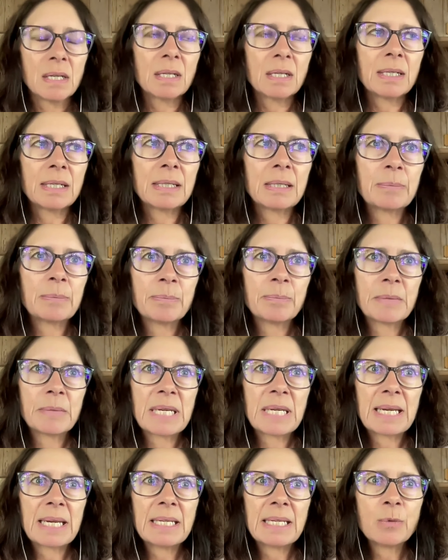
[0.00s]

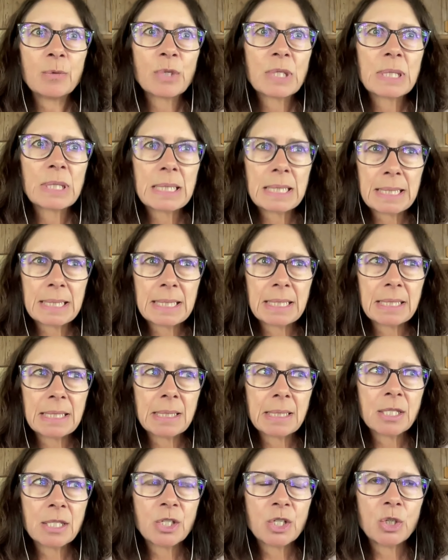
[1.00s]
any
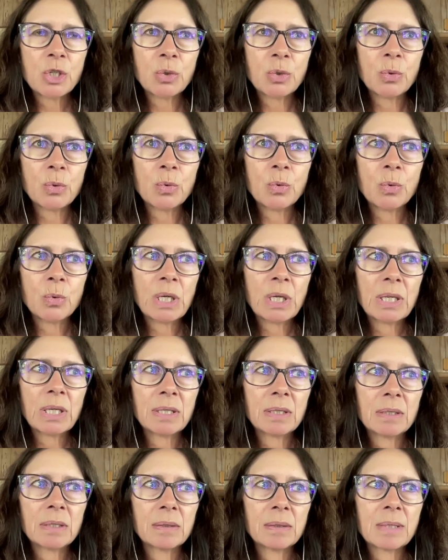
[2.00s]
resistance to
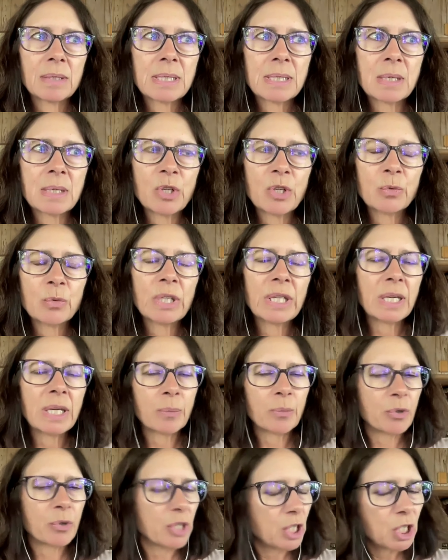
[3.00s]
someone really
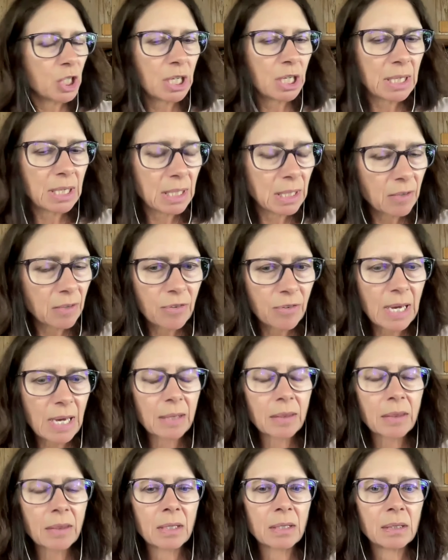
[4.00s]
appreciating the
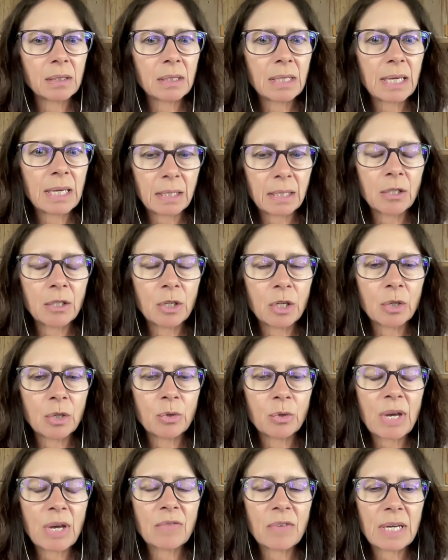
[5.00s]
fact that,
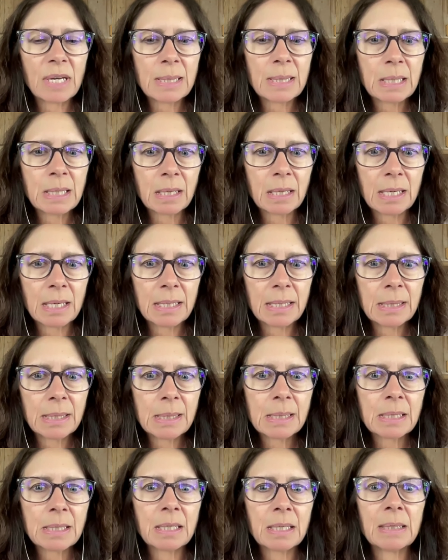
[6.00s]
you have
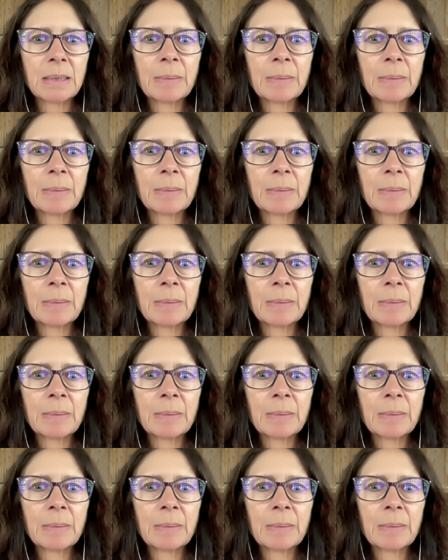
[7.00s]
vasculitis,